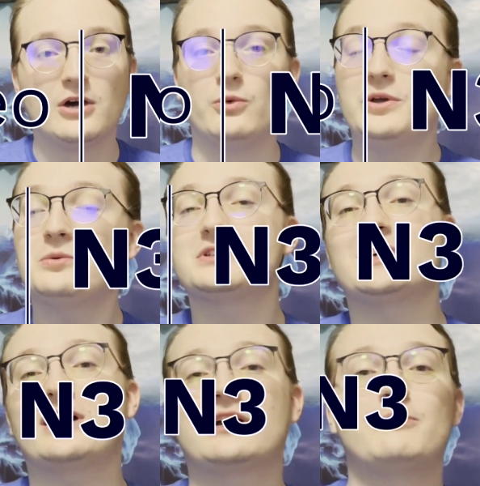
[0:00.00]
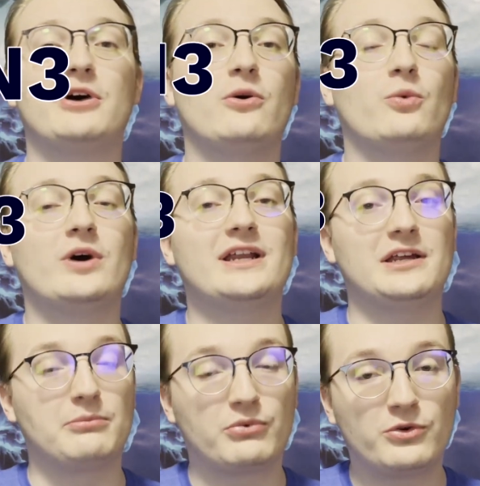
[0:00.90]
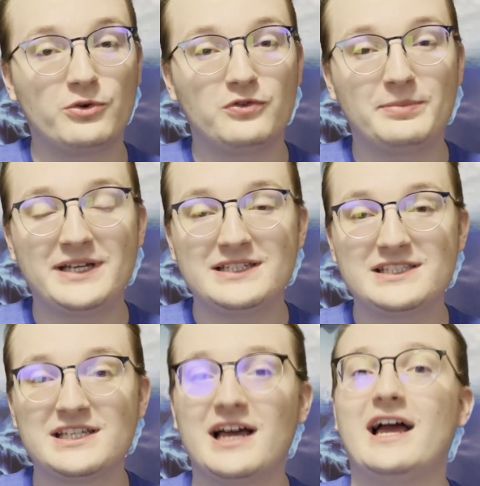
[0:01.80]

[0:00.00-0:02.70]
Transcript: We will talk about what improvements